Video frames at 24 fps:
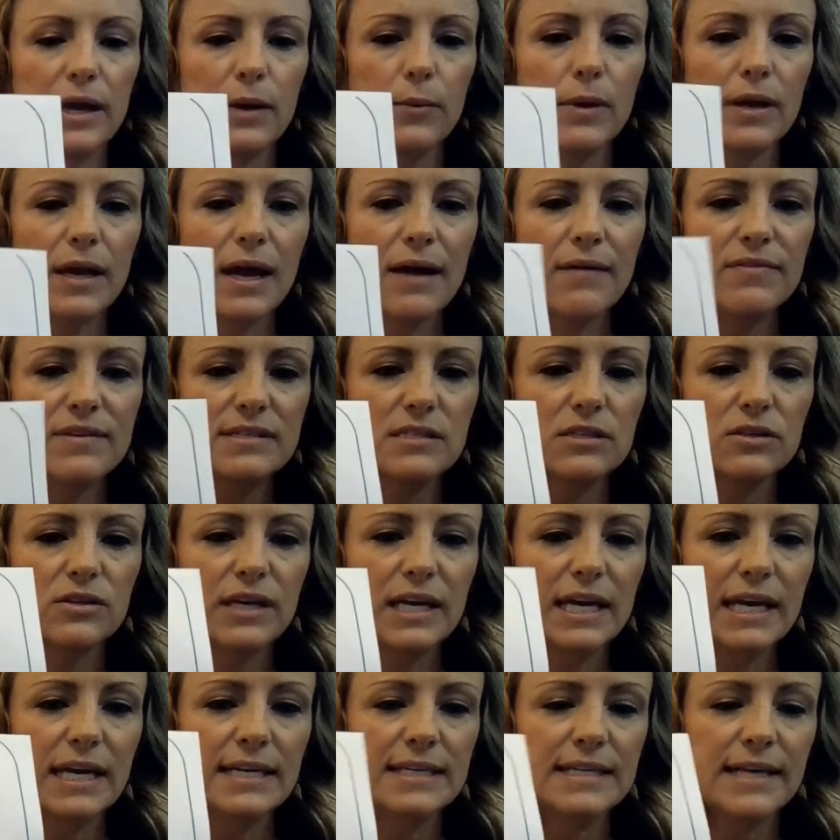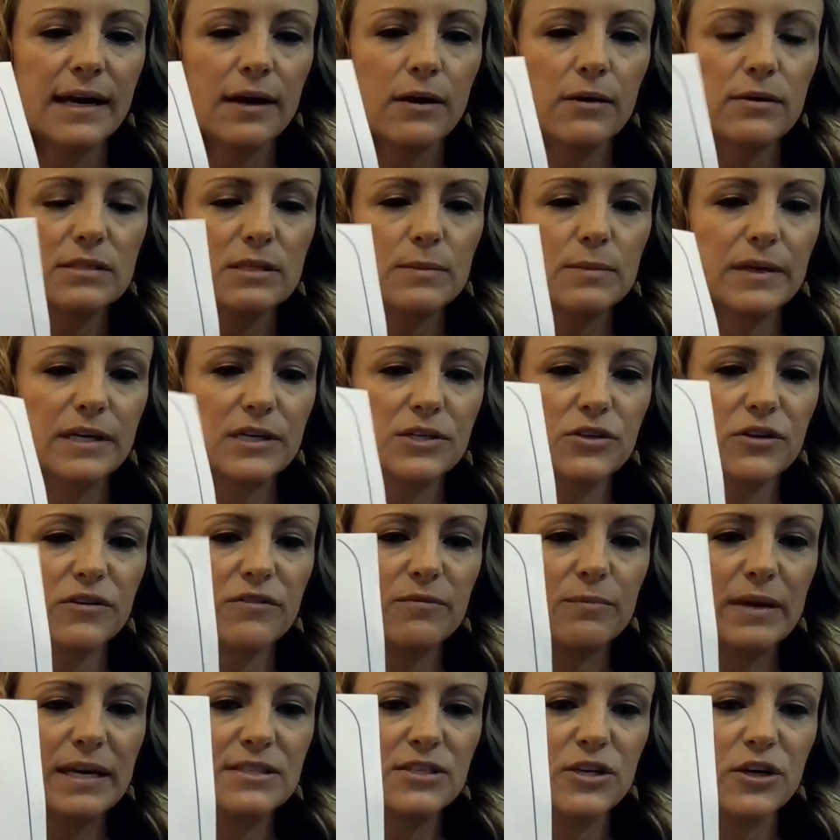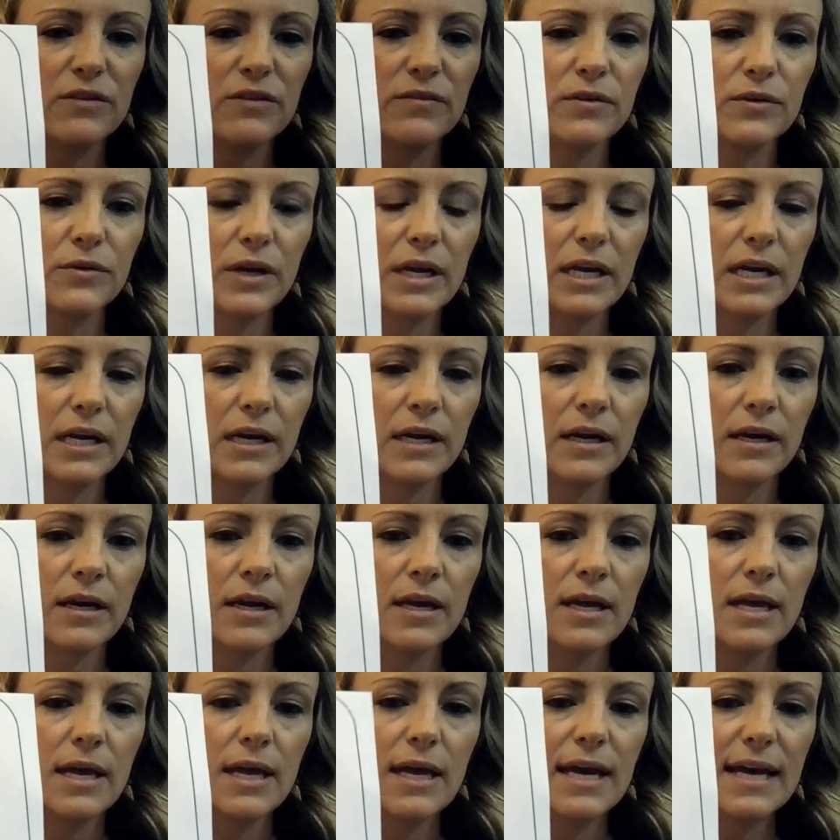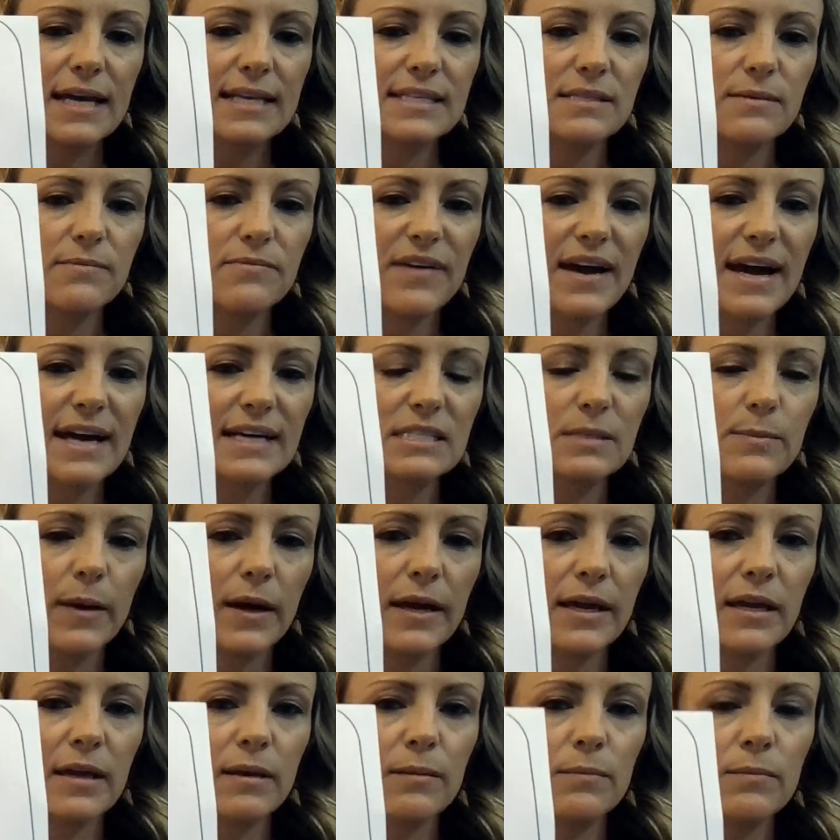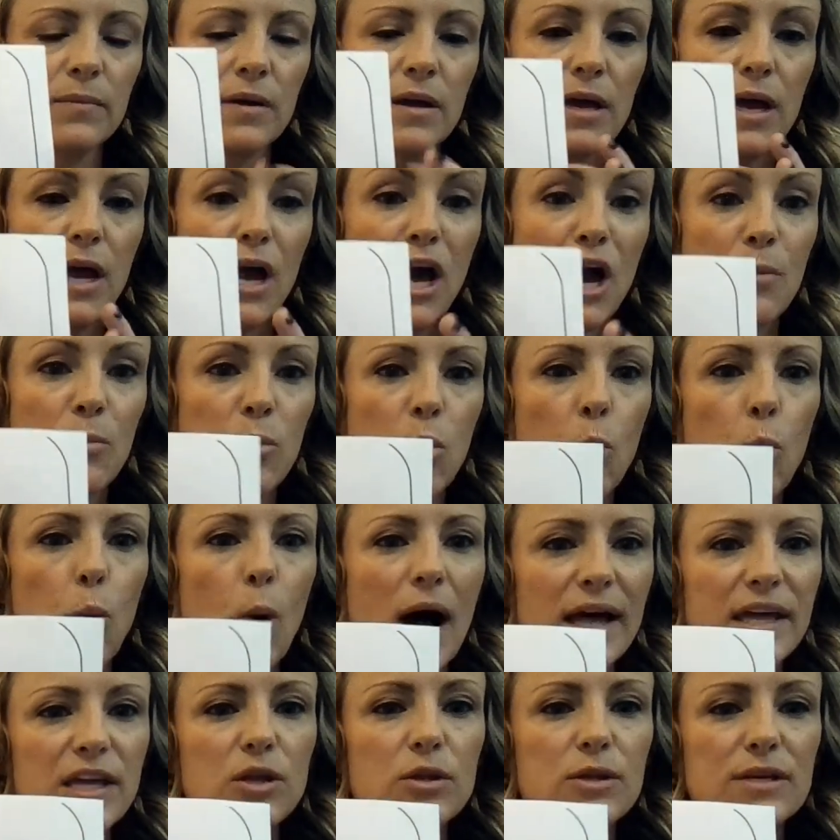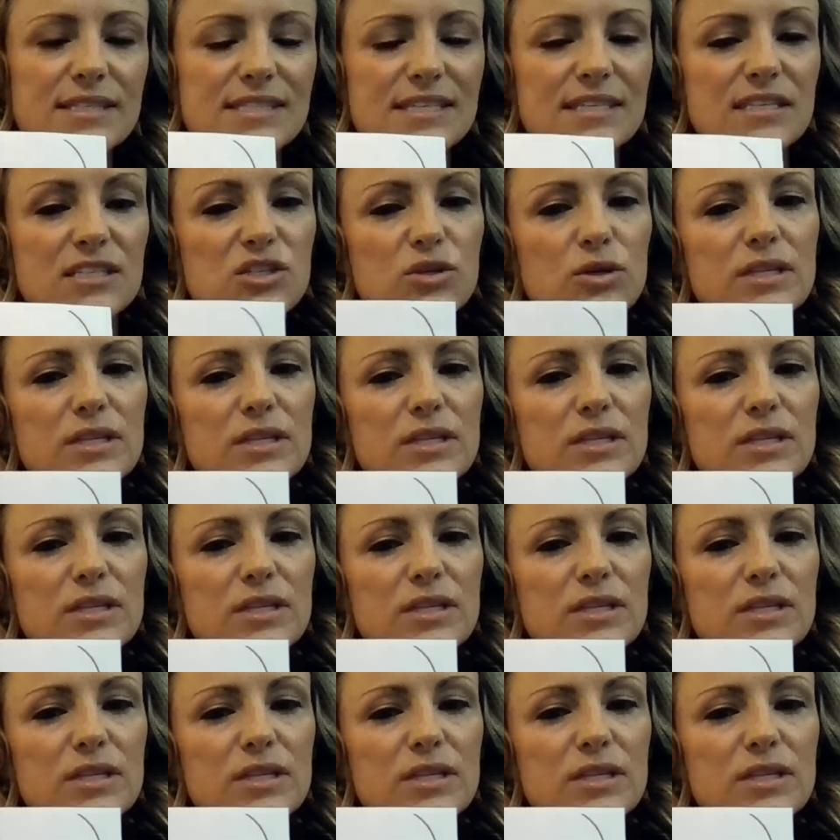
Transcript: We have this little handout. It's a picture of Beethoven right here and some facts about him. But while you listen to it